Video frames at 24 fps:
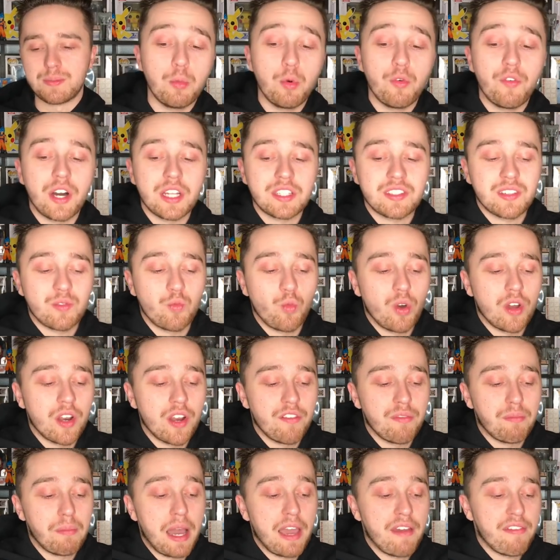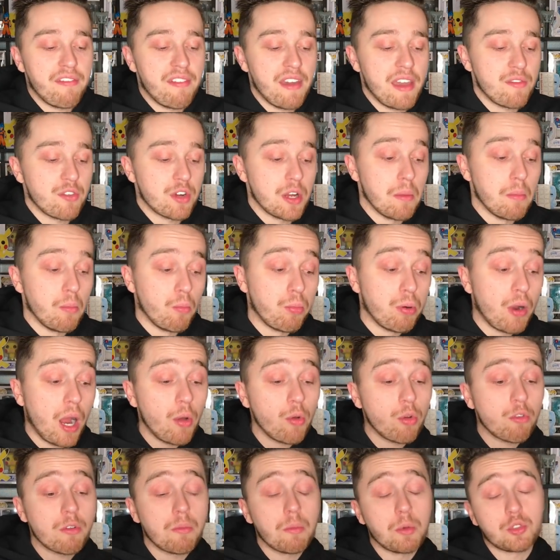Move on to one of my favorite and
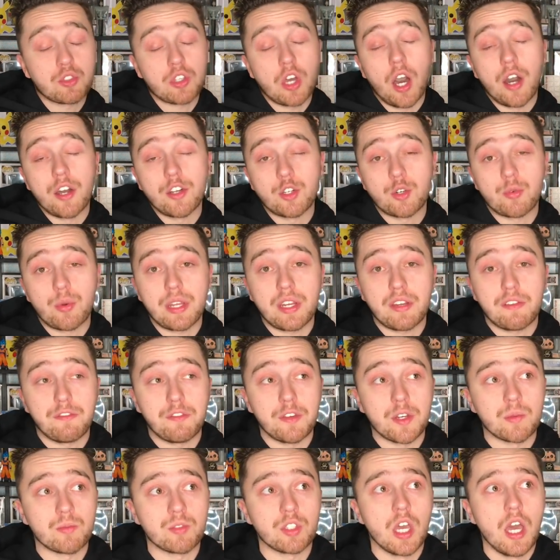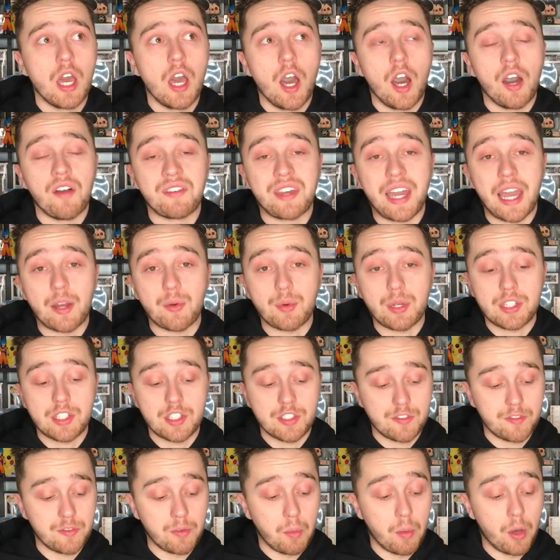probably one of the most underrated films of Guy
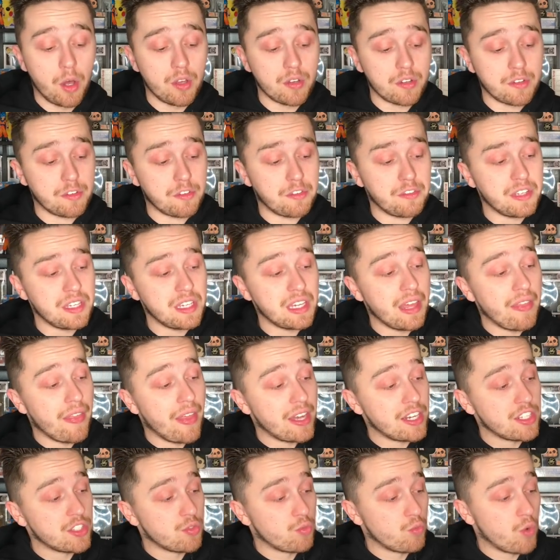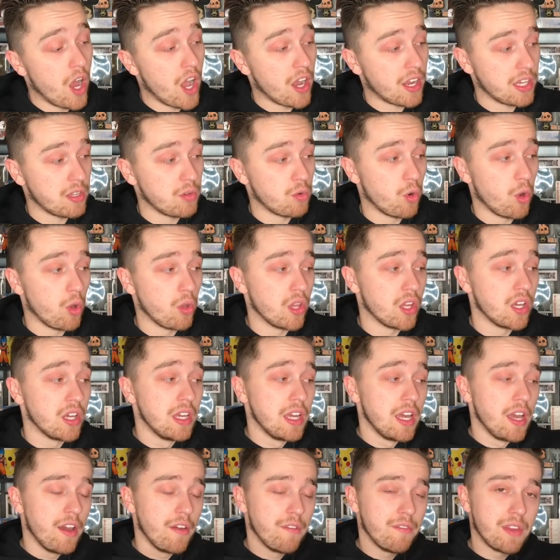Ritchie's filmography, and that is Rock and Rolla.
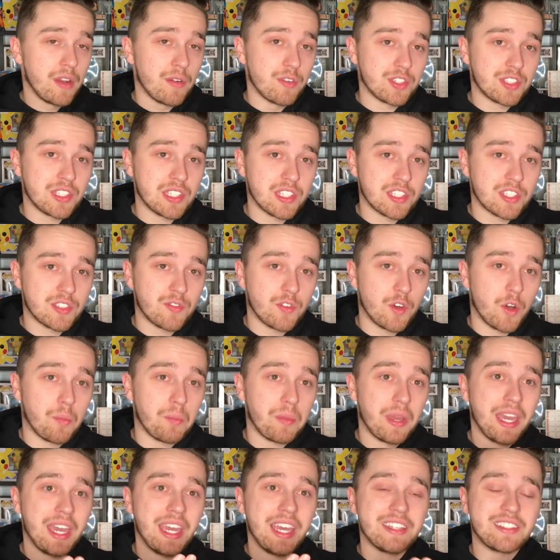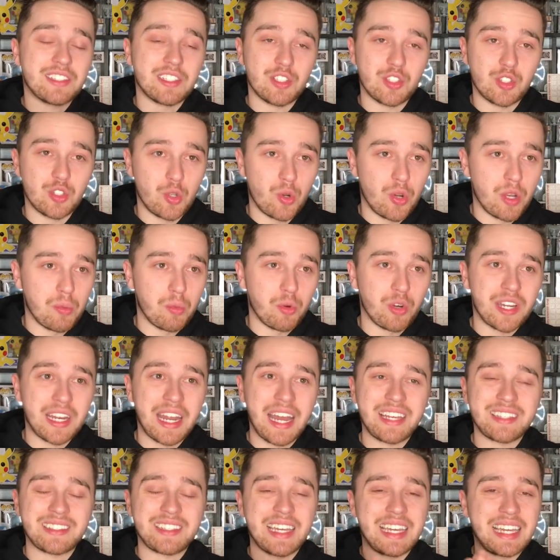Never seen this film. It's enjoyable. It
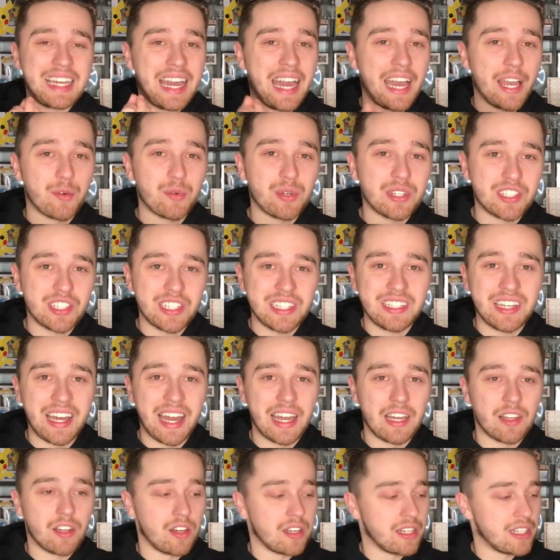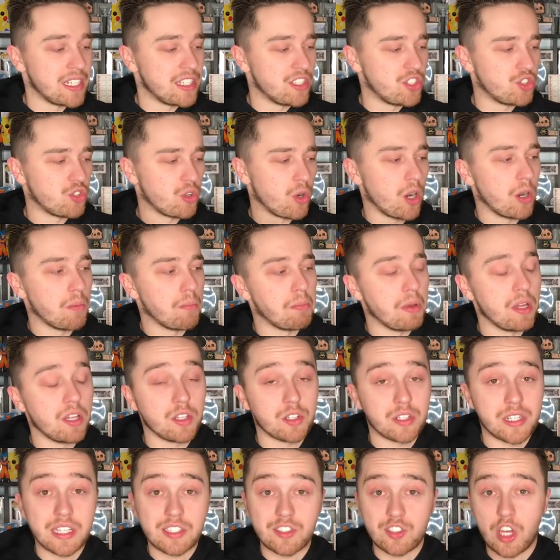has that Guy Ritchie dialogue. It has Gerard
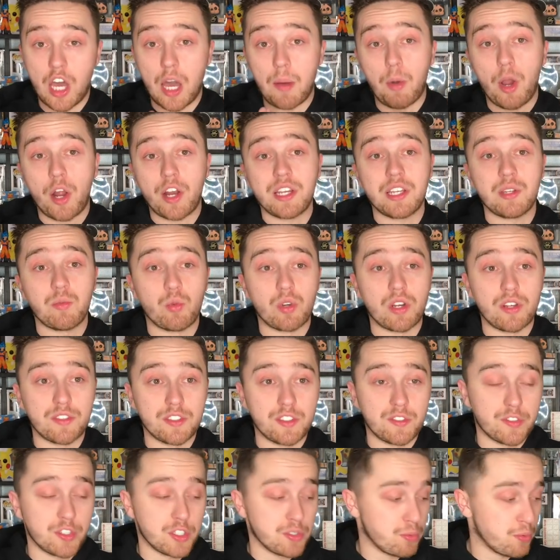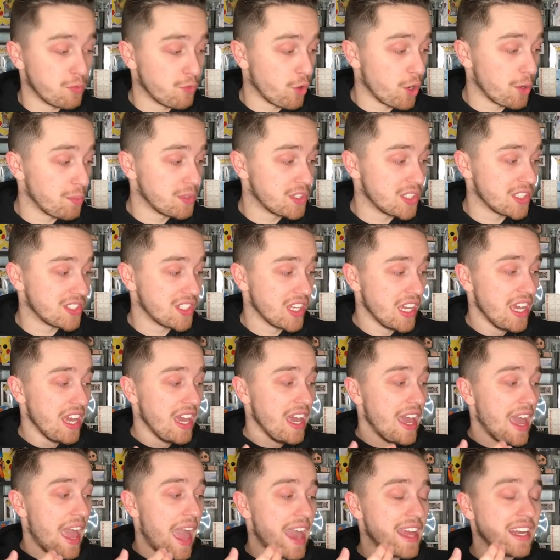Butler. It has Tom Hardy in one of his first performances,
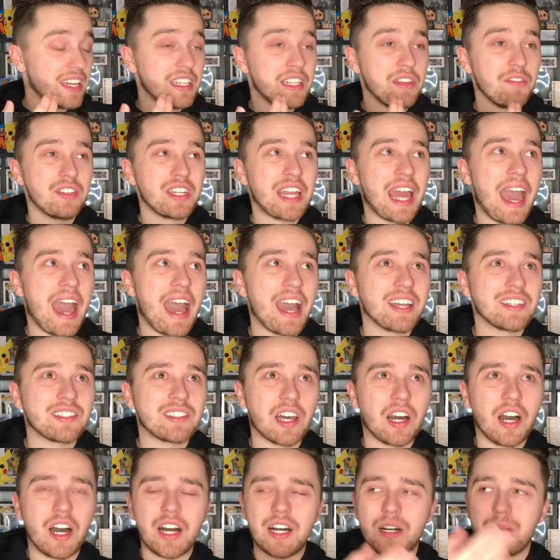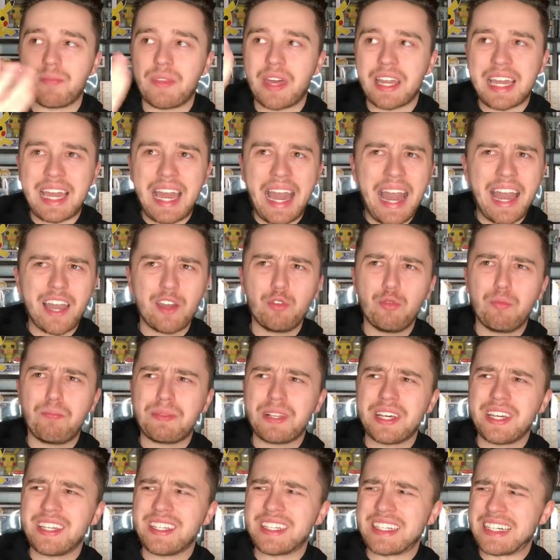and it even has that guy who
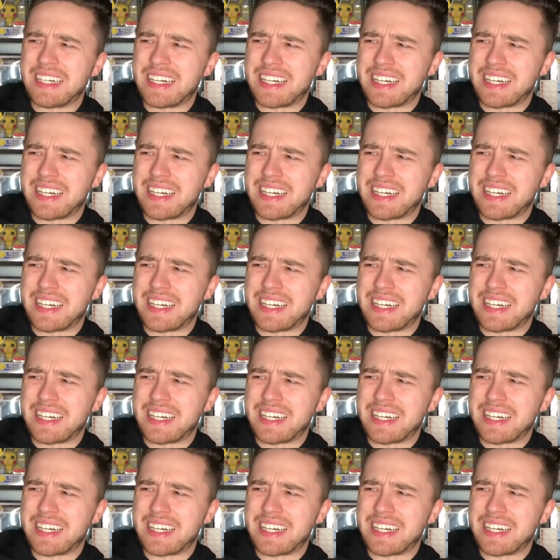played